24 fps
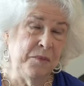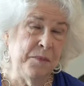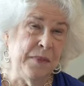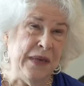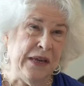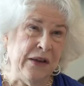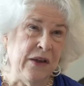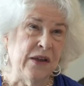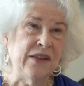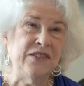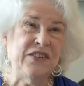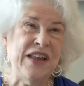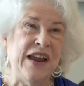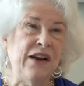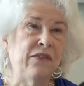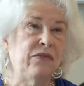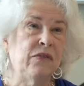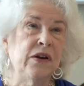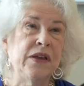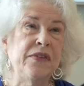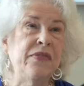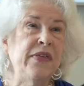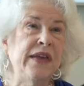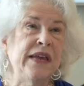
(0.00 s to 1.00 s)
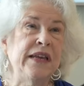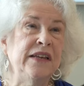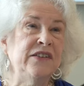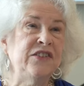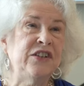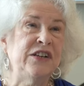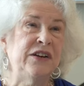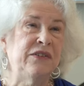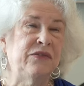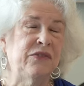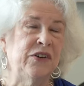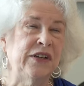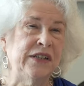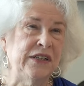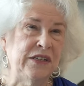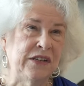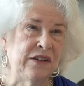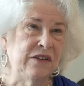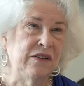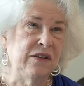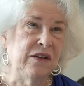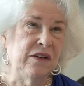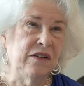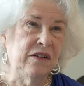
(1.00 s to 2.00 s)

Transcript: because everything is different,